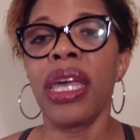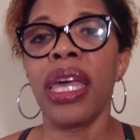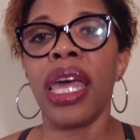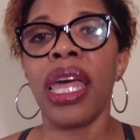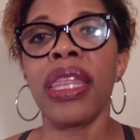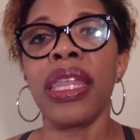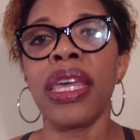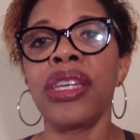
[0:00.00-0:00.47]

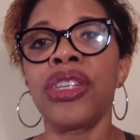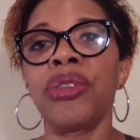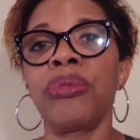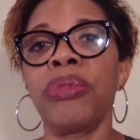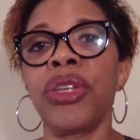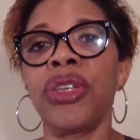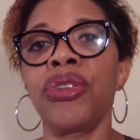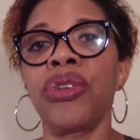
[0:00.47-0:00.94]
And they
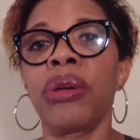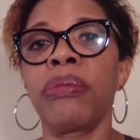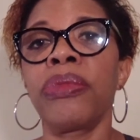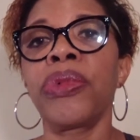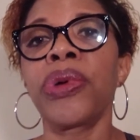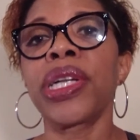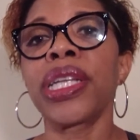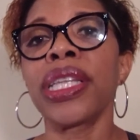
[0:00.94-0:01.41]
should be doing
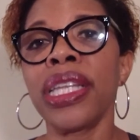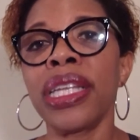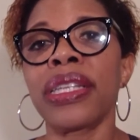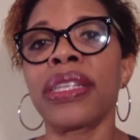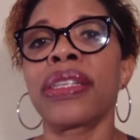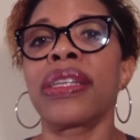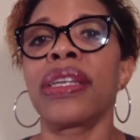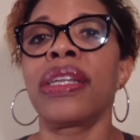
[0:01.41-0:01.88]
more
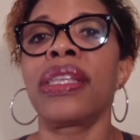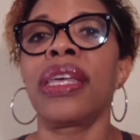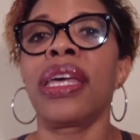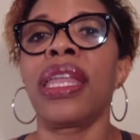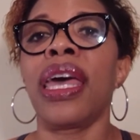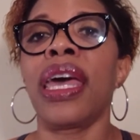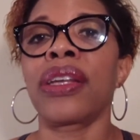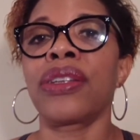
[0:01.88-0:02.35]
listening
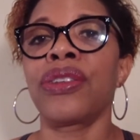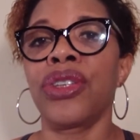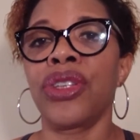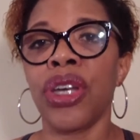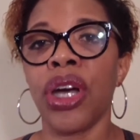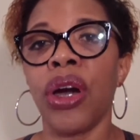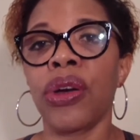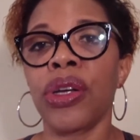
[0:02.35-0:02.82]
than actually
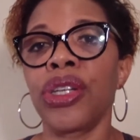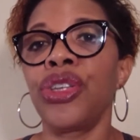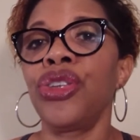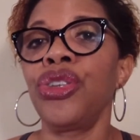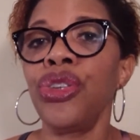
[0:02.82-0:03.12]
talking.